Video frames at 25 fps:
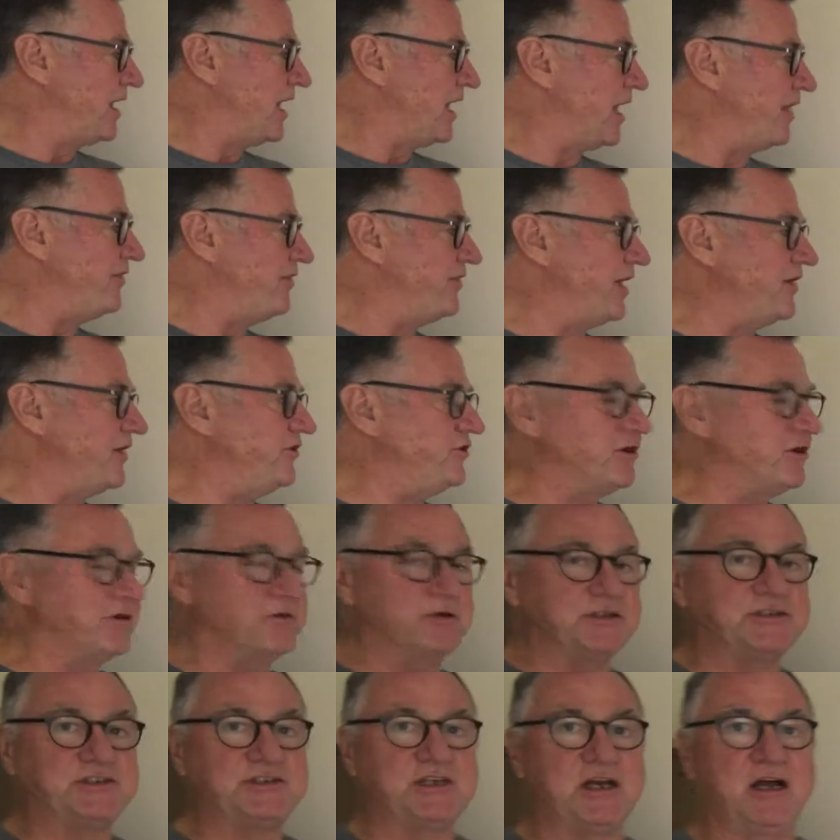and then
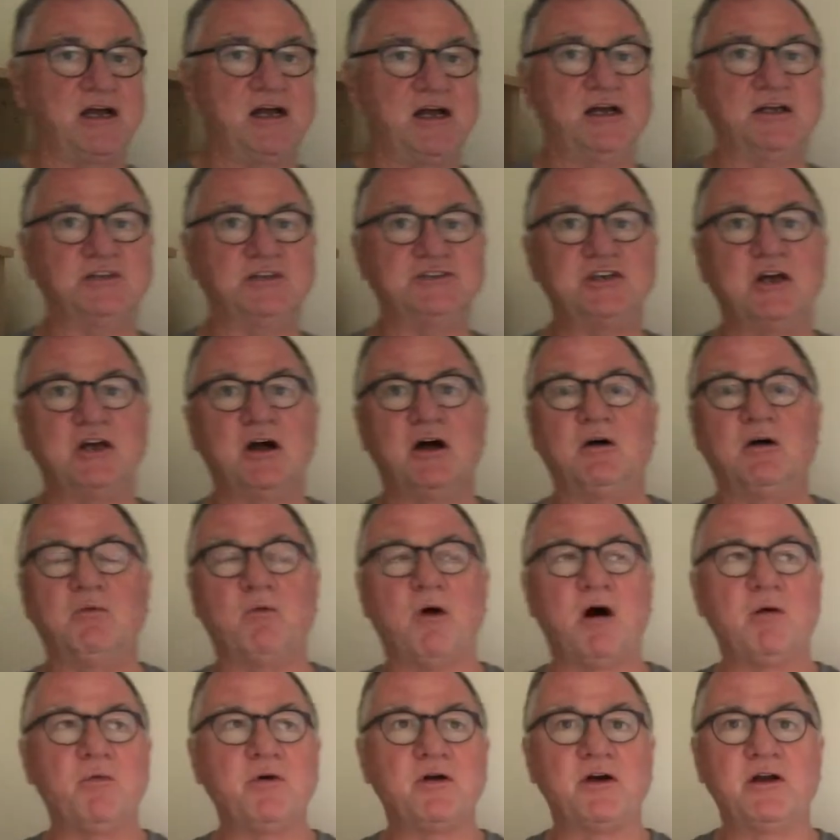do a search,
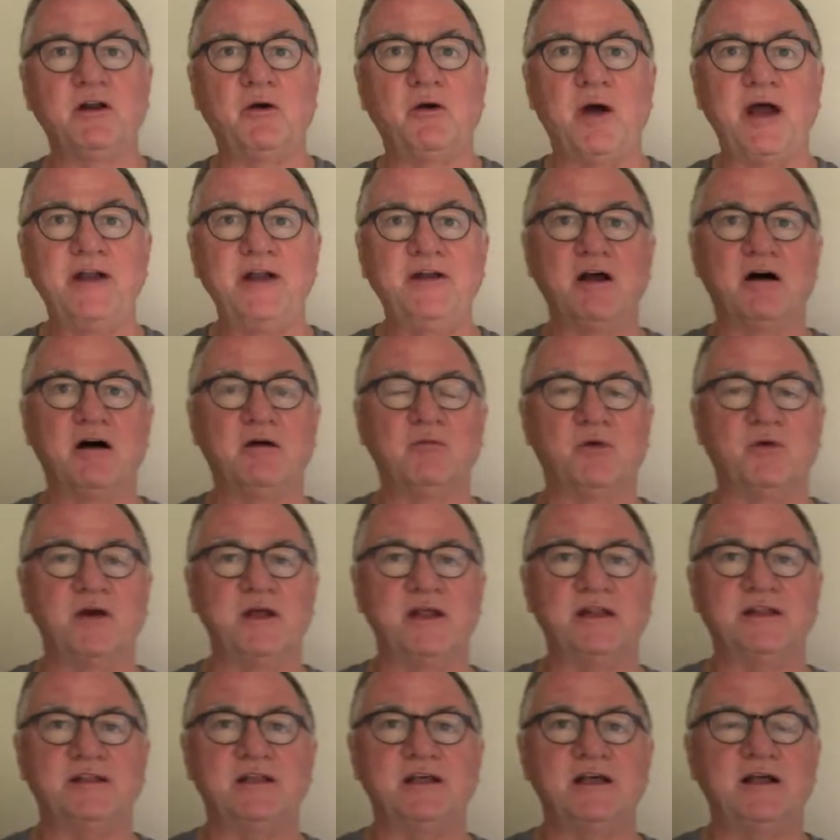what we're going to end up
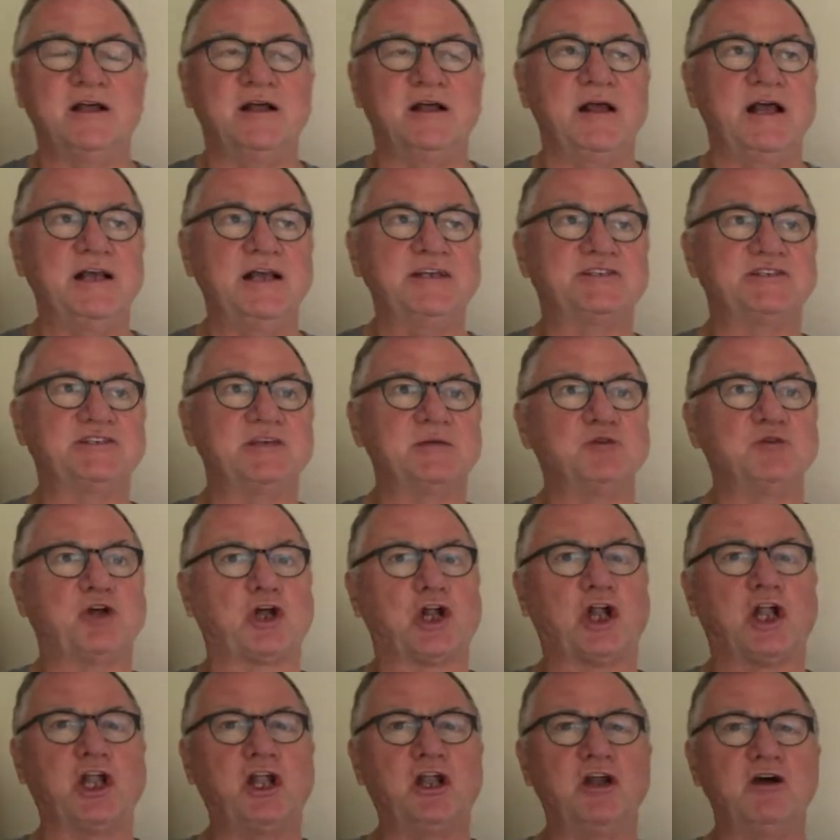with is some
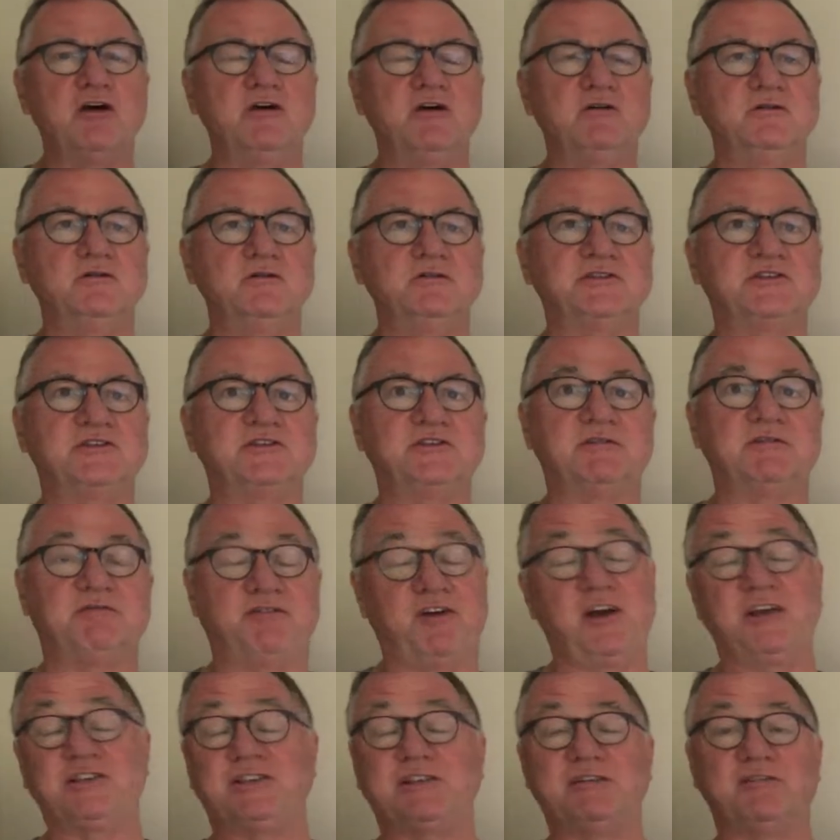clues,
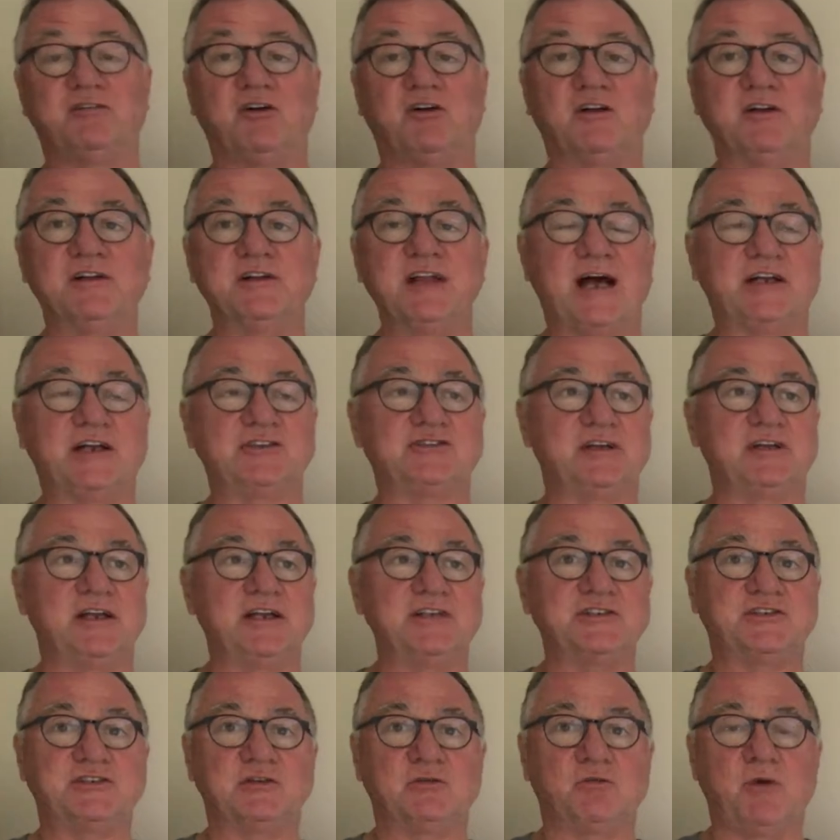first of all, naturally,
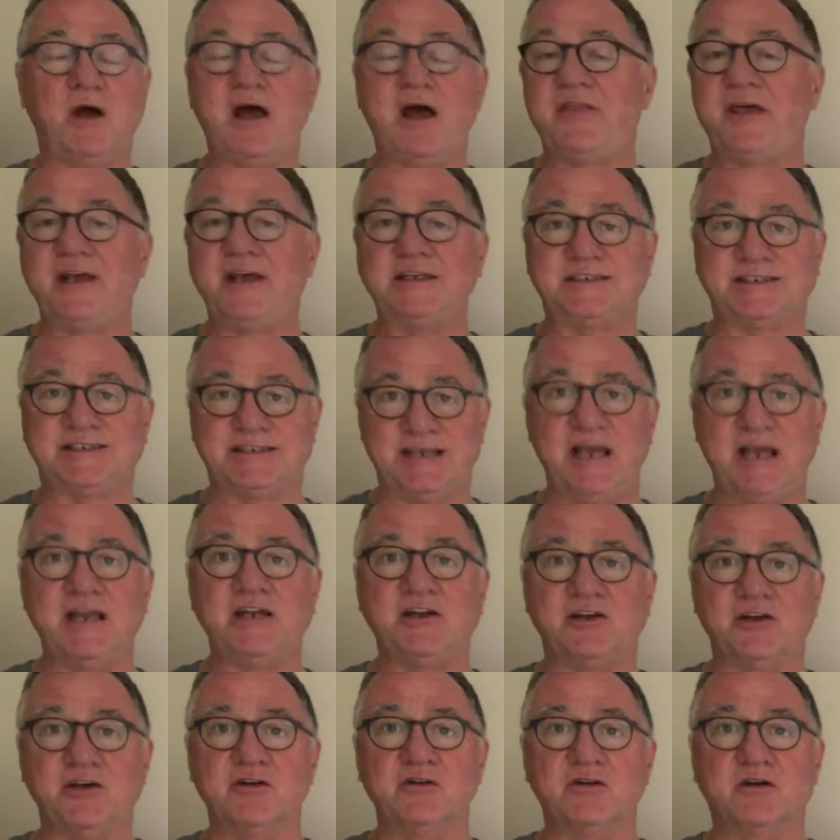as to where they sit
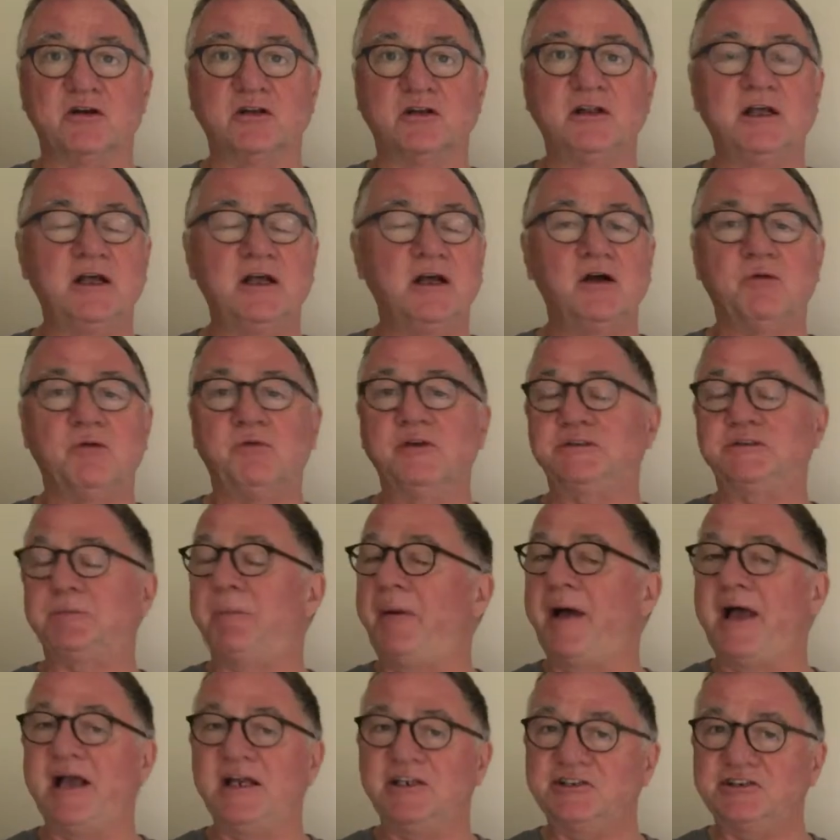in Google, which
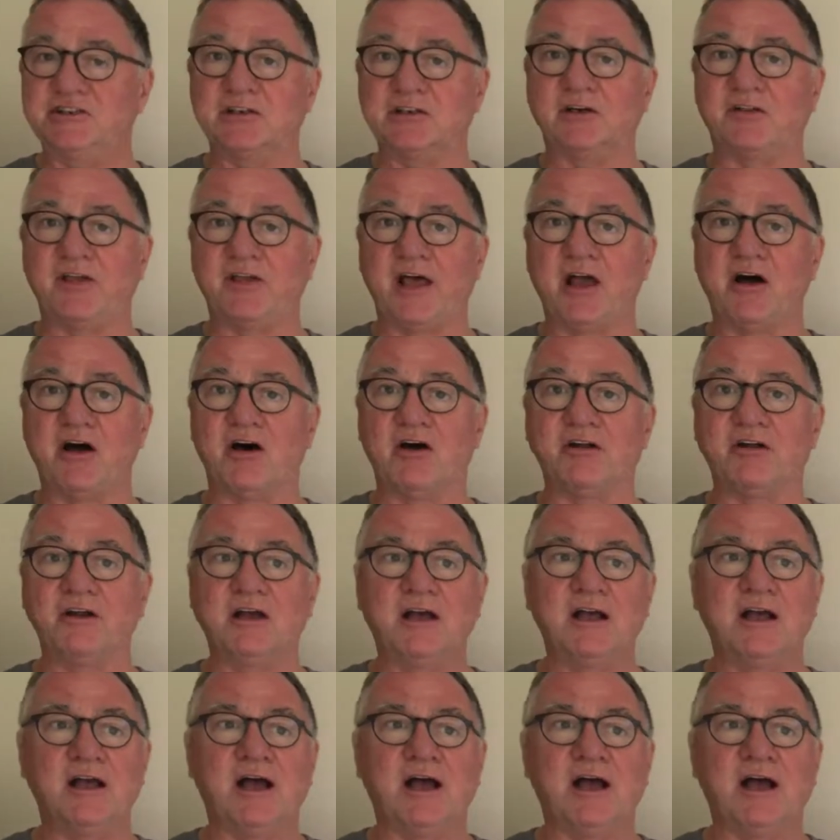page are they on.